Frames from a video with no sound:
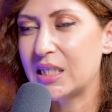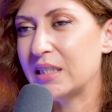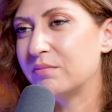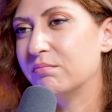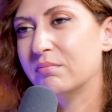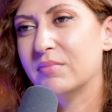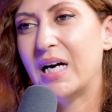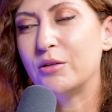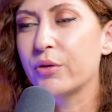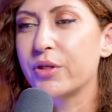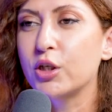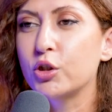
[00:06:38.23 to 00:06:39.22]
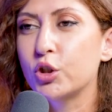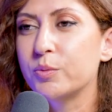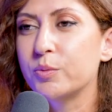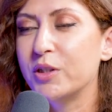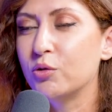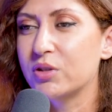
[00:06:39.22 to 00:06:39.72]
and I don't think you
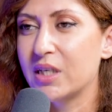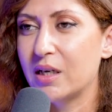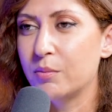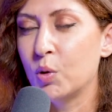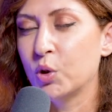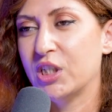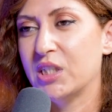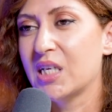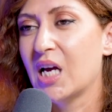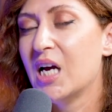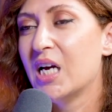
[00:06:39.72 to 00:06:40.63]
should be using emojis